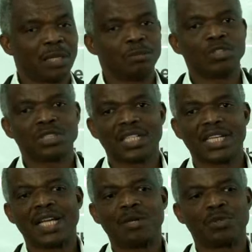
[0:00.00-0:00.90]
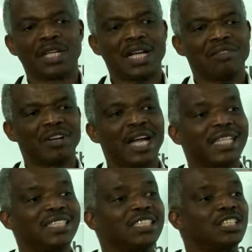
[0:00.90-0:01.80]
I'm not clear we have
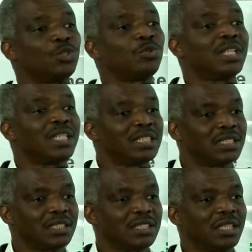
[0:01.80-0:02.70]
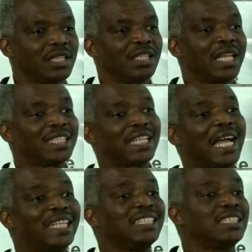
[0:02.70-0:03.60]
articulated that
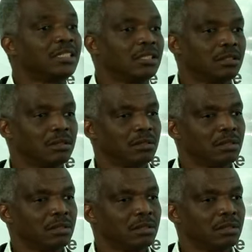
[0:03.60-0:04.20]
ideal